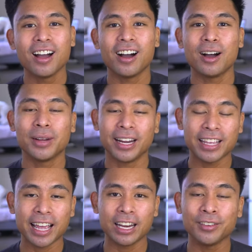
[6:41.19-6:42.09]
But
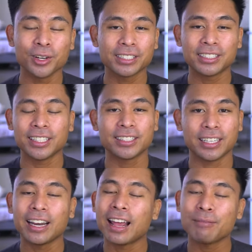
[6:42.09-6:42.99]
again, if you're consistent
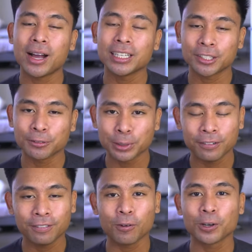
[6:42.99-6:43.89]
and have positive
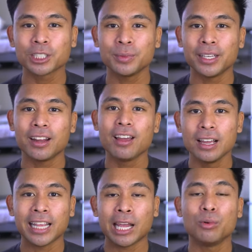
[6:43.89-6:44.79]
reinforcement,
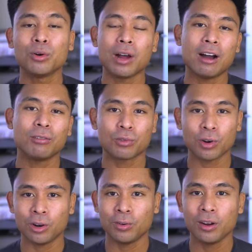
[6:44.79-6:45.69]
they will
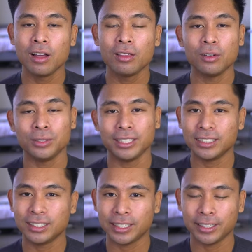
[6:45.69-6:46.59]
outgrow those
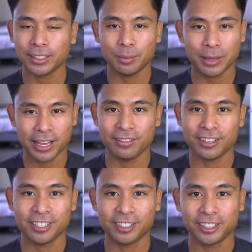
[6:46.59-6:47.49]
instinct
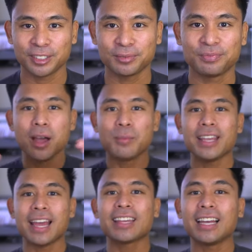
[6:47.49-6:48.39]
behaviors. But
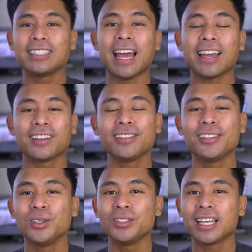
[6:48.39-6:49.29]
yeah, guys, that
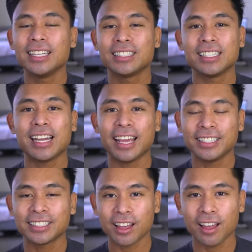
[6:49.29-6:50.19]
concludes
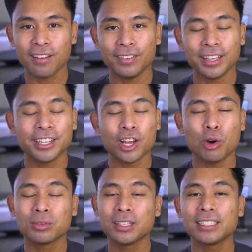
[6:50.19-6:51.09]
today's video.
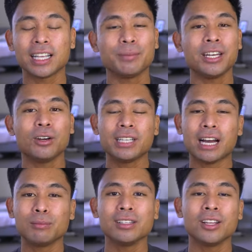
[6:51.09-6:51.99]
Please let me know
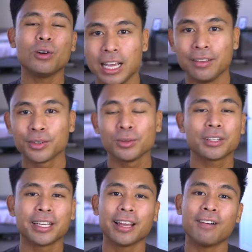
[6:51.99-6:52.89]
down below if you're
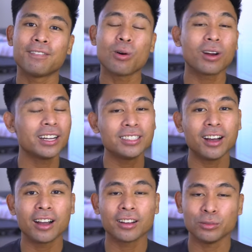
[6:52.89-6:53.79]
looking for a
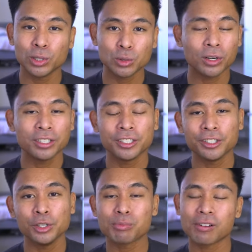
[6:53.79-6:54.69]
dog, which one do
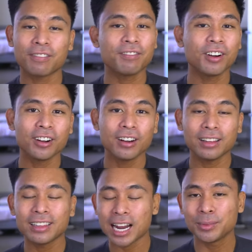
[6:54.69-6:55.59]
you prefer, a
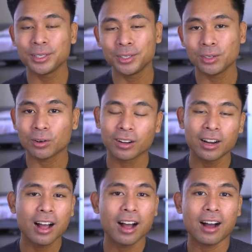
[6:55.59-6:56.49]
Labradoodle or
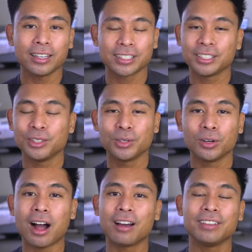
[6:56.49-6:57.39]

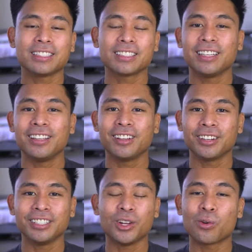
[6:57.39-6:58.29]
Aussiedoodle? Obviously, there
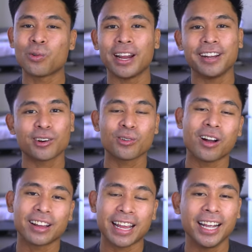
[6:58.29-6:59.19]
is no right or
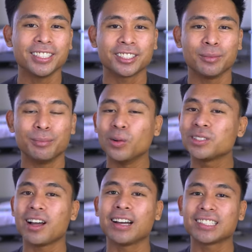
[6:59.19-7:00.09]
wrong answer. Both
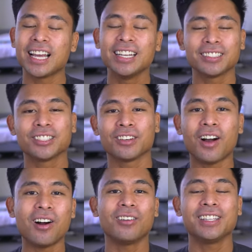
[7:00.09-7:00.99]
dogs deserve
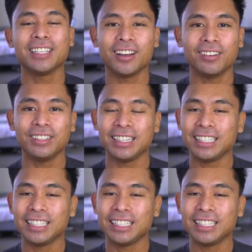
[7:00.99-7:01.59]
all the love in the